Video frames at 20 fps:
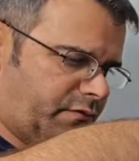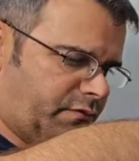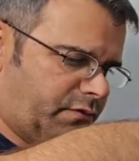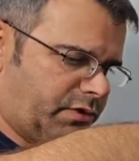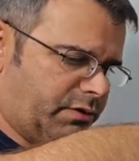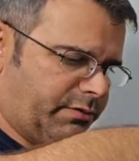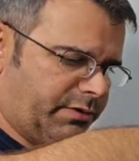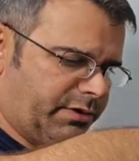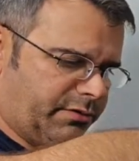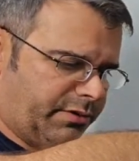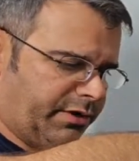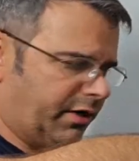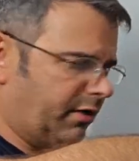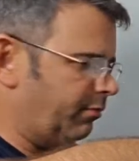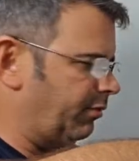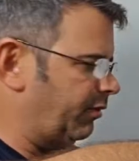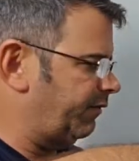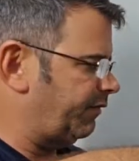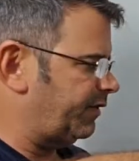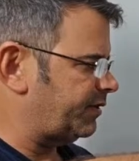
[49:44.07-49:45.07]
I need to
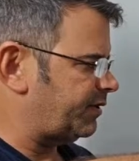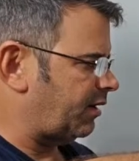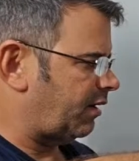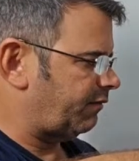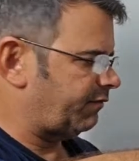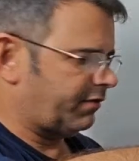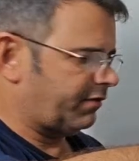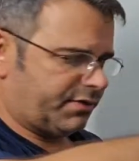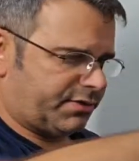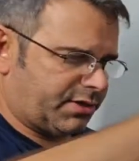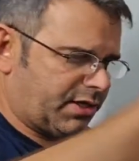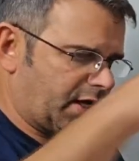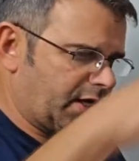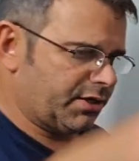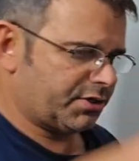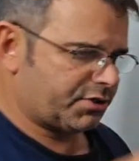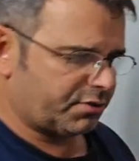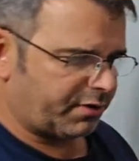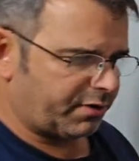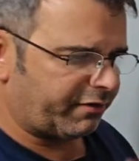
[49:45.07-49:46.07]
move this off this side. I
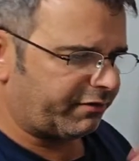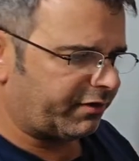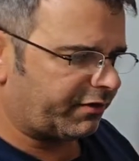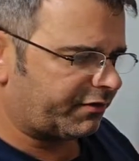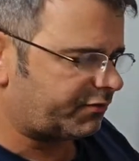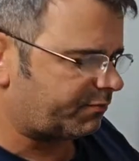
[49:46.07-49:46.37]
should have enough